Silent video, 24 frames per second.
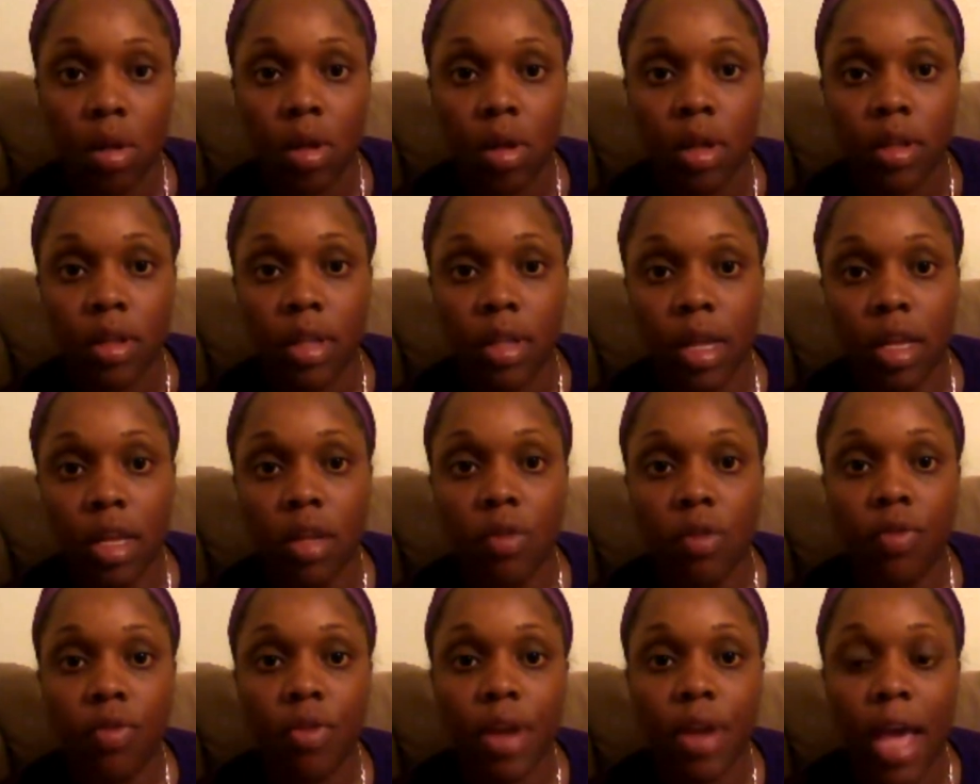Thank you
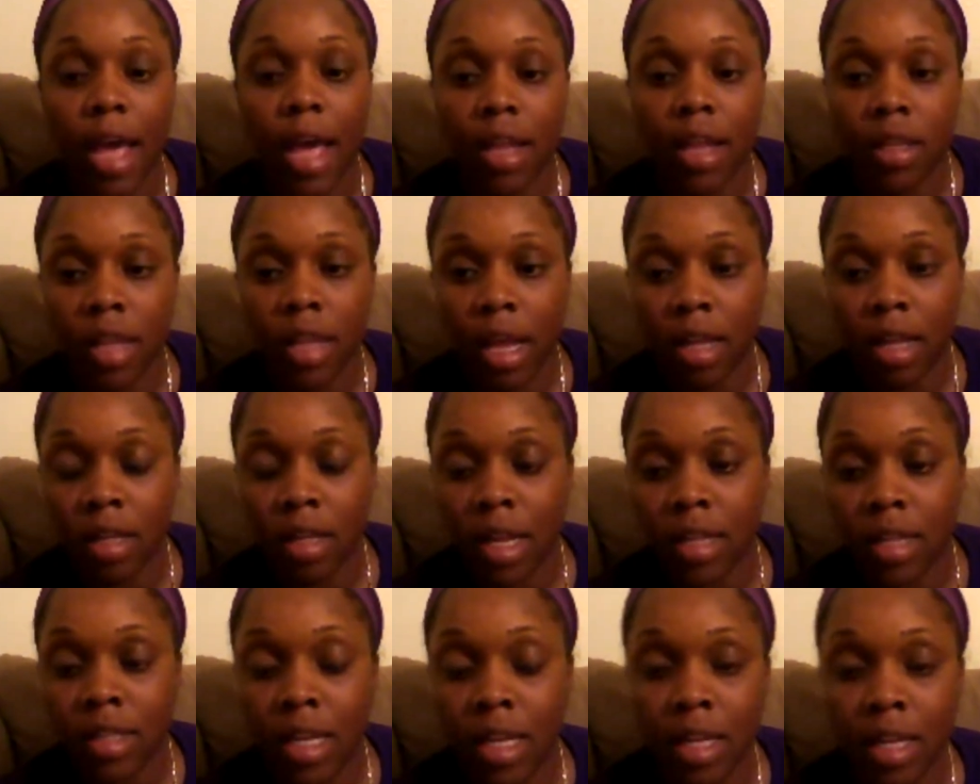for that. That
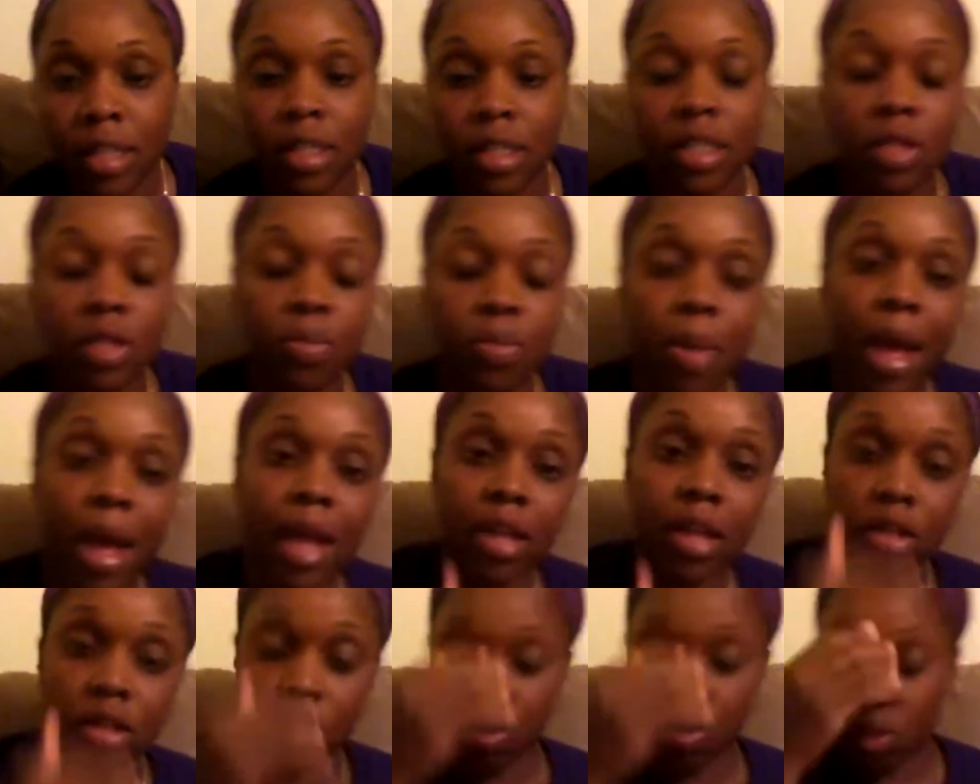takes us back
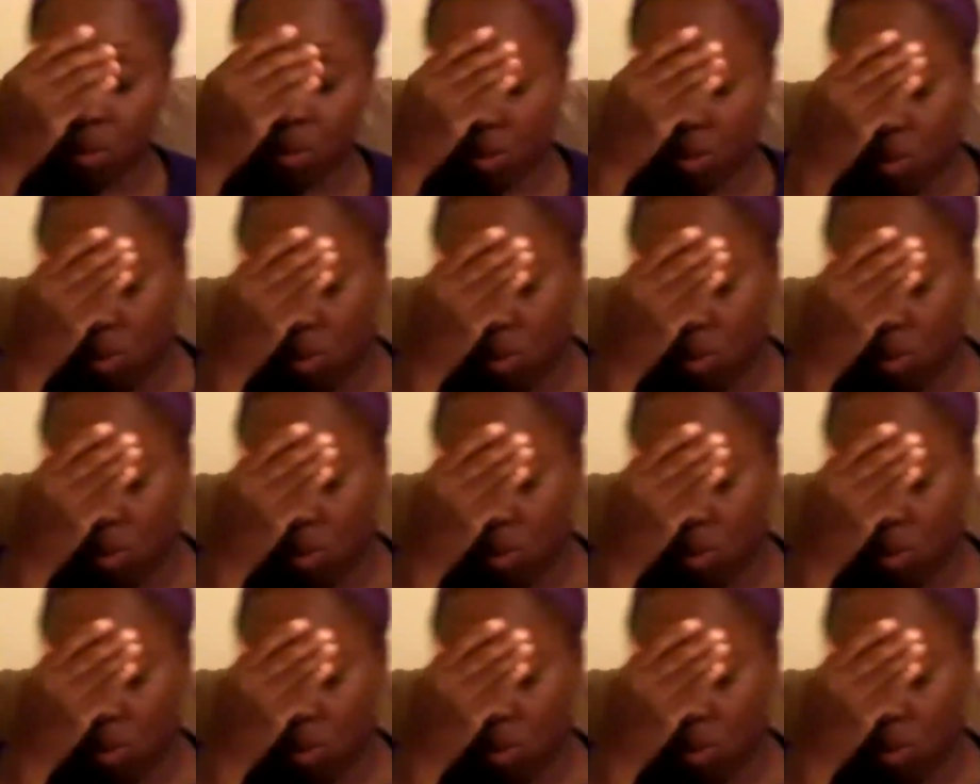to